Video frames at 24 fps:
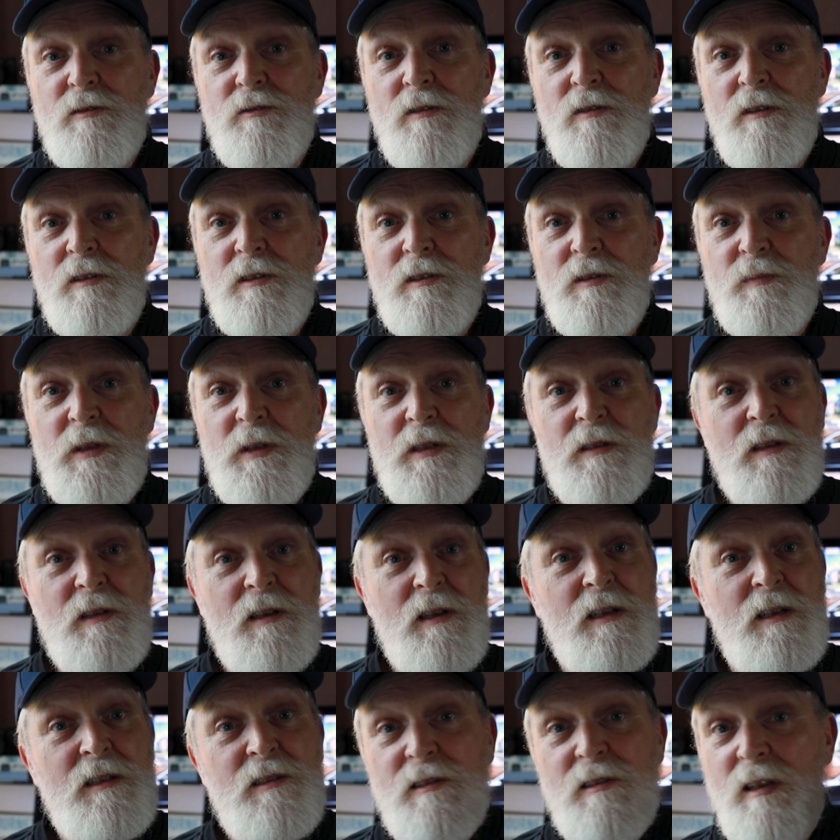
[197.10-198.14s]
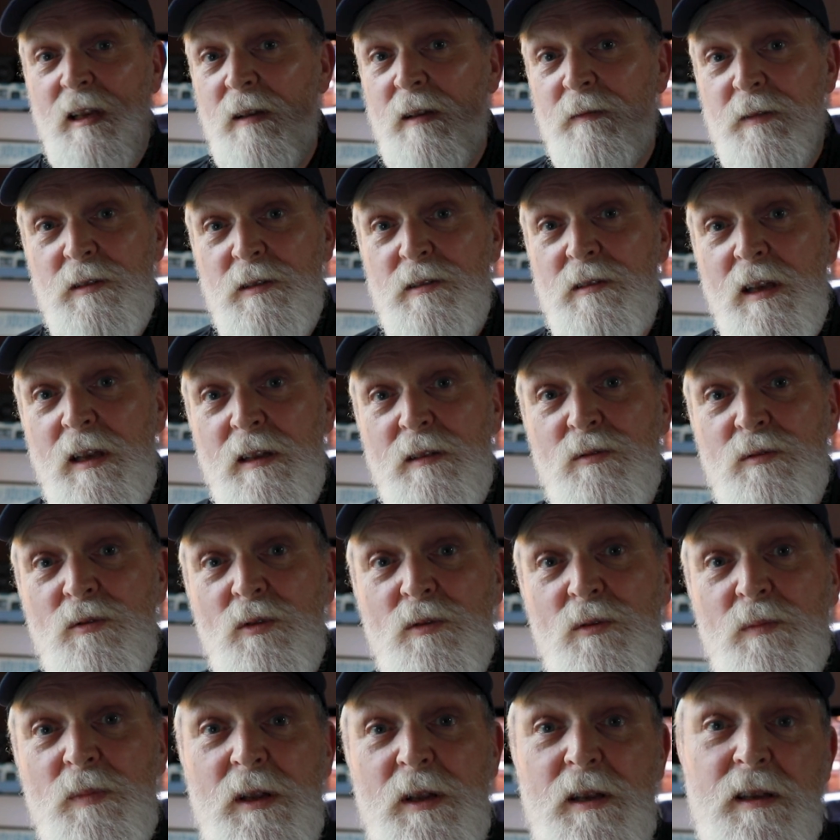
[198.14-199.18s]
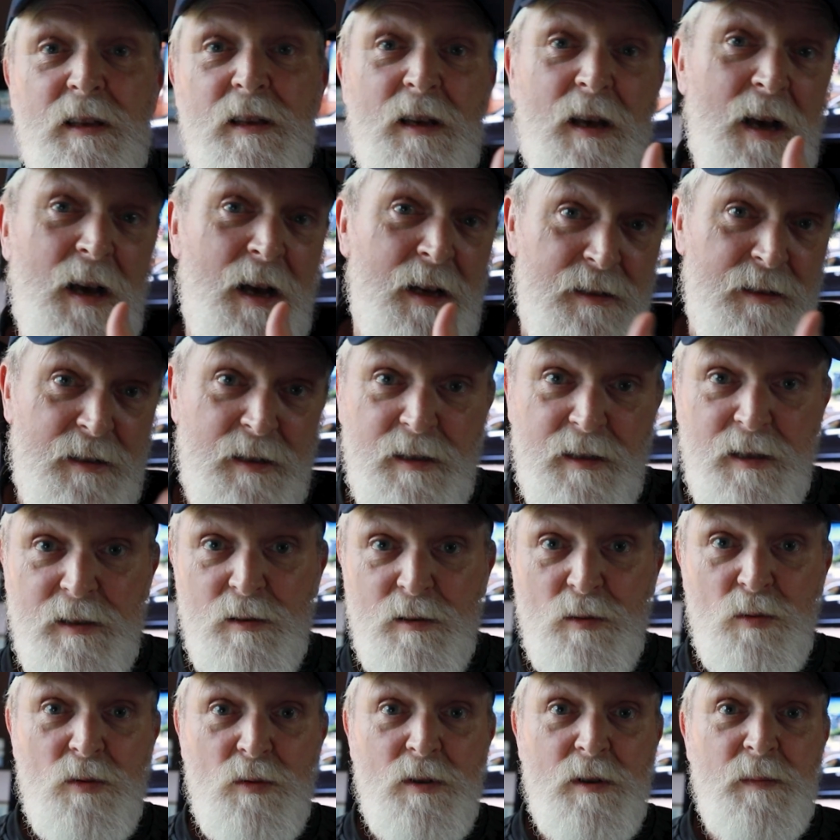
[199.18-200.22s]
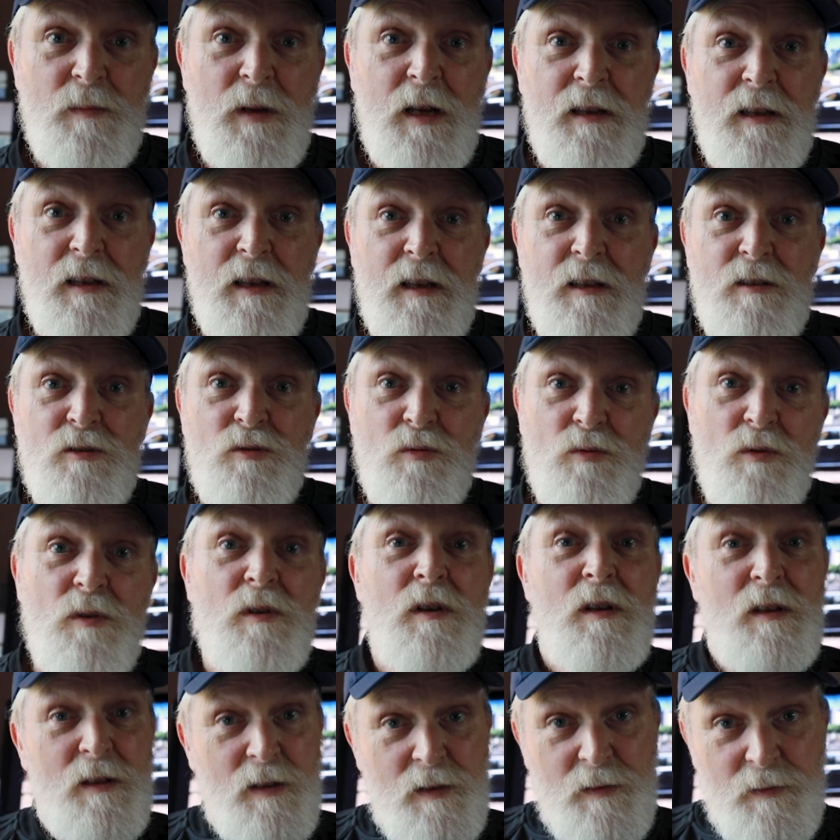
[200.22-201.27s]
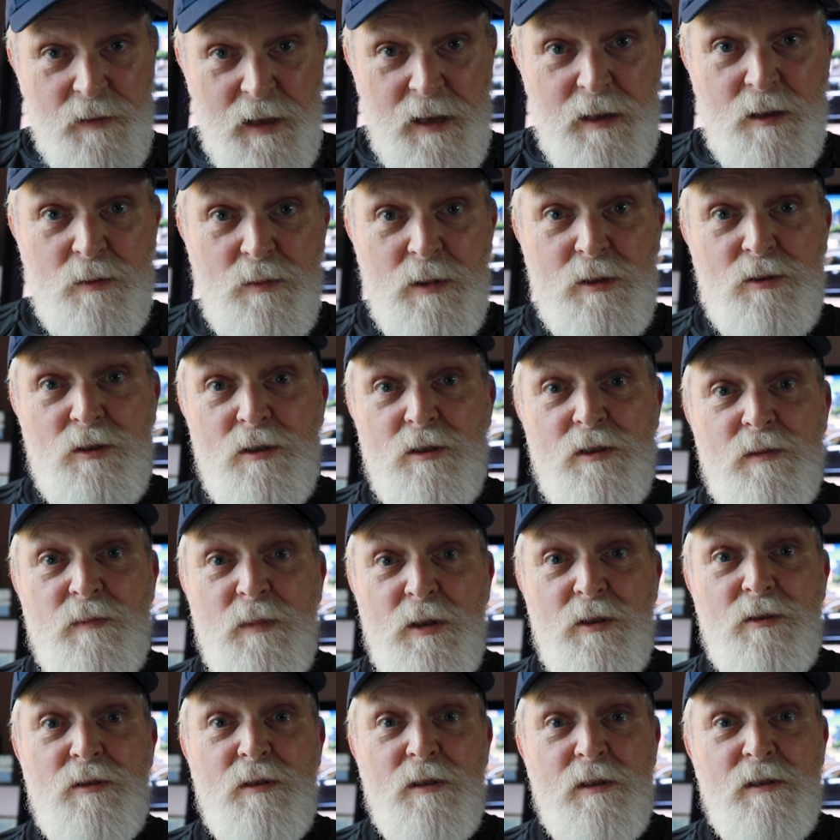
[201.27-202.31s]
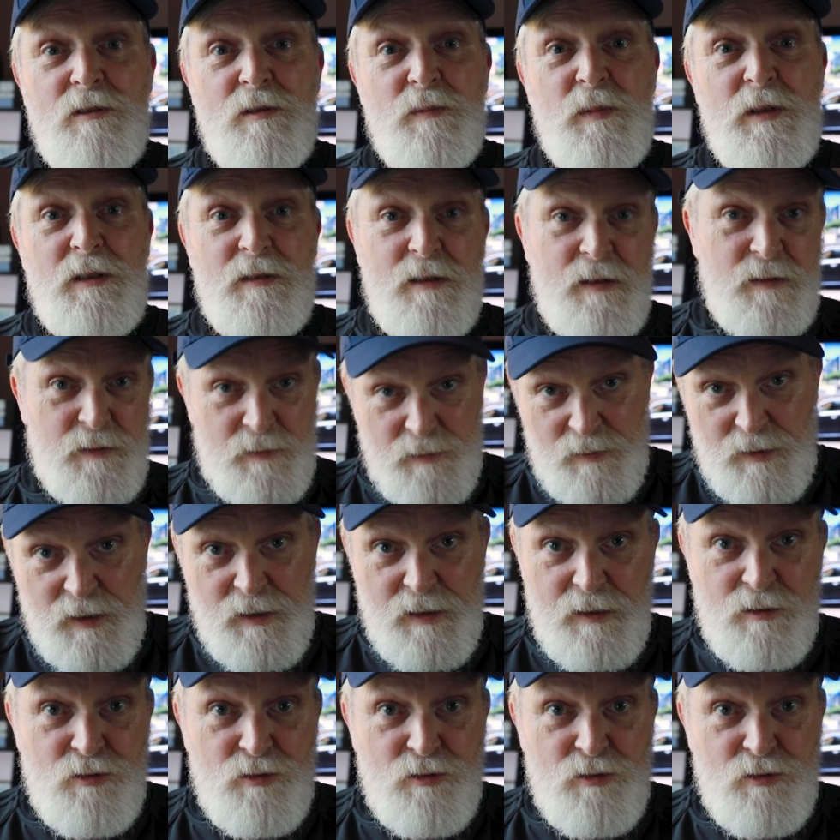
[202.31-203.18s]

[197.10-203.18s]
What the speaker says: shutter speed is if it's getting too bright and I can lower my ISO, then I'll adjust my shutter speed to